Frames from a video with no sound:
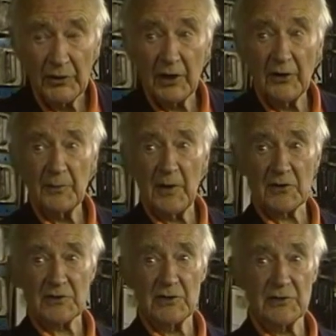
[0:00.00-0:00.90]
Oh, we did a lot of
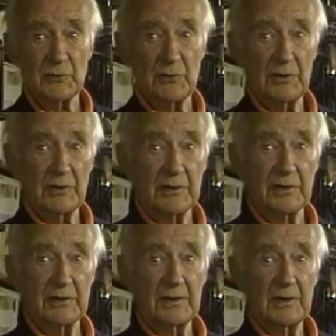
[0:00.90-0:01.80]
power station
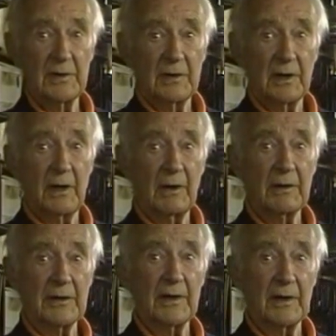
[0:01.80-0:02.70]
work.
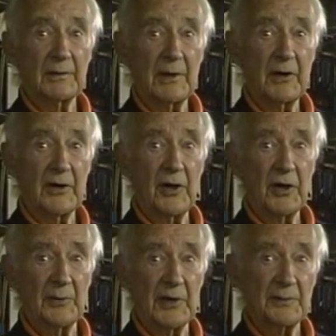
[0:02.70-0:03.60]
Oh yeah, all,
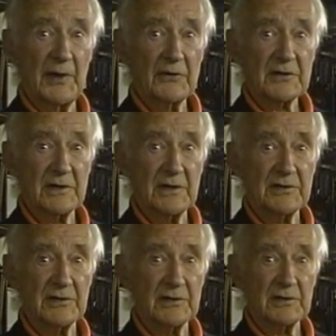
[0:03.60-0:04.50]
all the big power
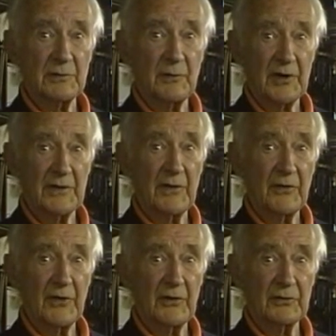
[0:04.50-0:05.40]
stations. We were in
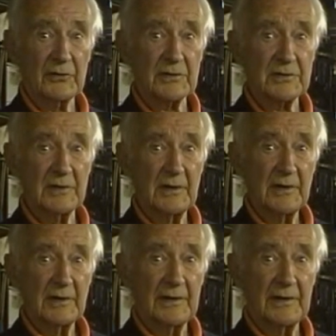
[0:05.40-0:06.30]
on those.
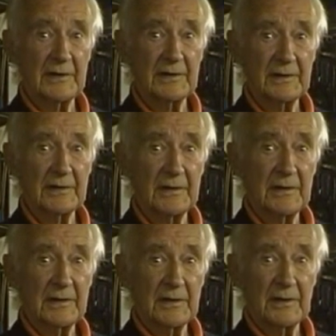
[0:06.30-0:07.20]
Yeah.
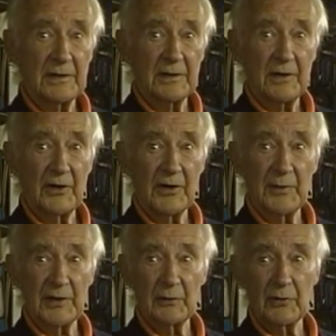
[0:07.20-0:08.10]
All
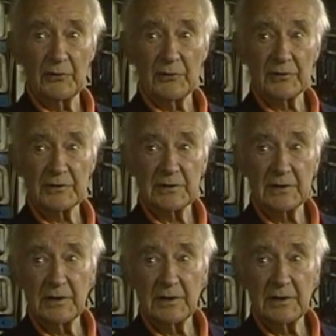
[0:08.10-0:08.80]
the big ones.